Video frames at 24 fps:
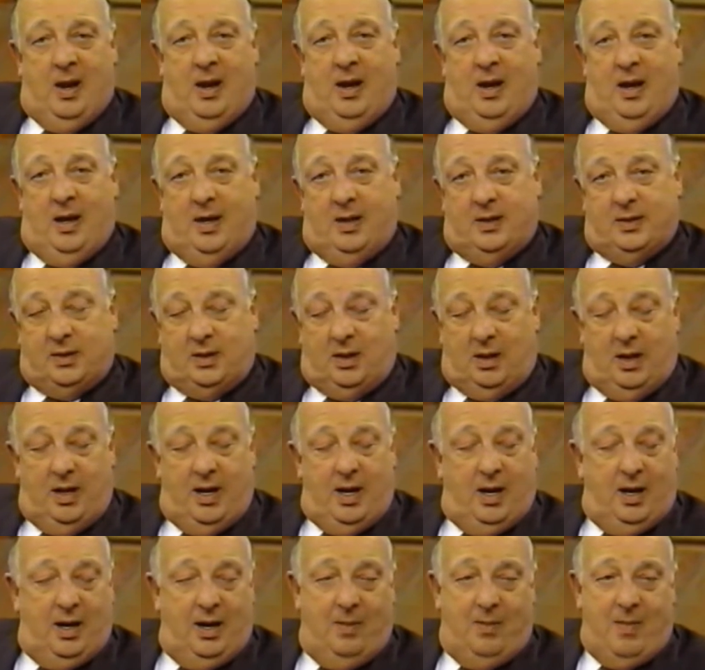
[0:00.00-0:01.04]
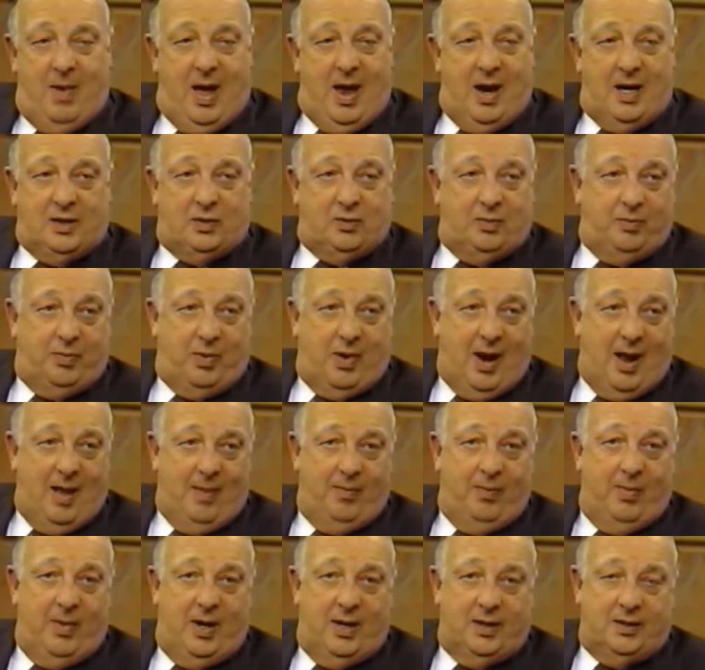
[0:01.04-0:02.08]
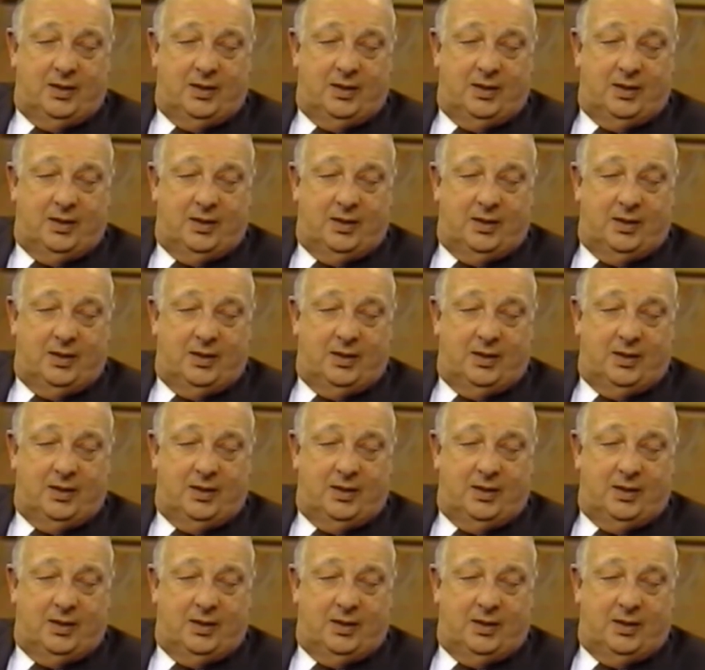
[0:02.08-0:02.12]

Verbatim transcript: It is clearly a management problem,